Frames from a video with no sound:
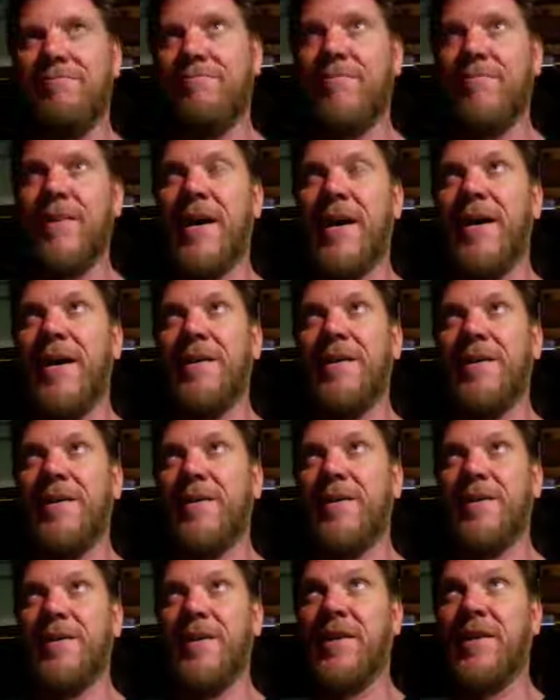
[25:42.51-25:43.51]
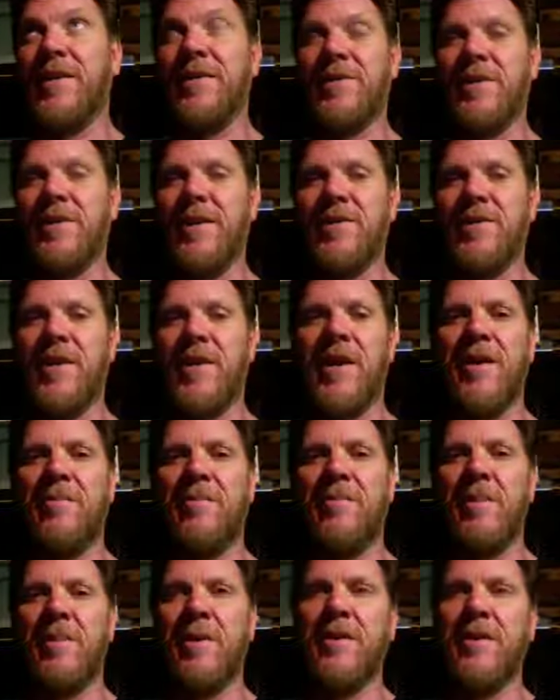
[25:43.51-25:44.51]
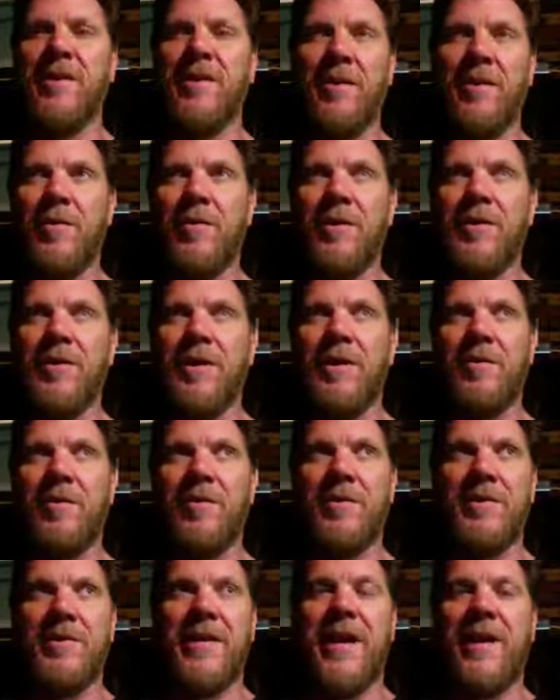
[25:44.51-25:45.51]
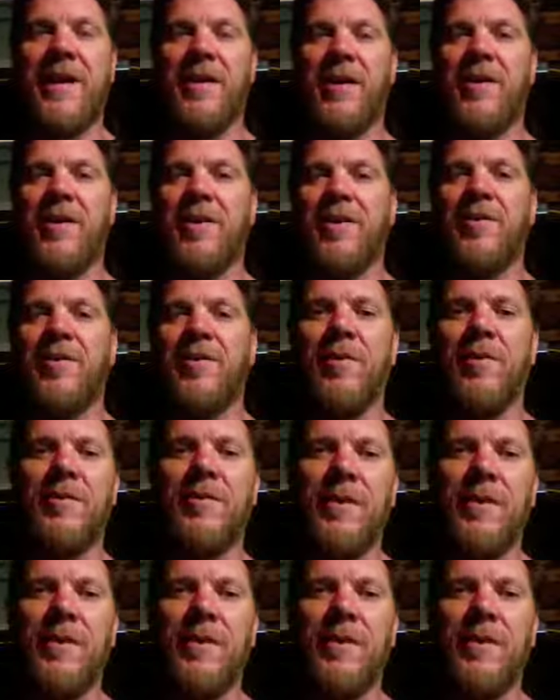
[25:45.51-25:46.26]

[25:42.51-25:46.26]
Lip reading: not just an inside job, but, you know, a terror attack on our,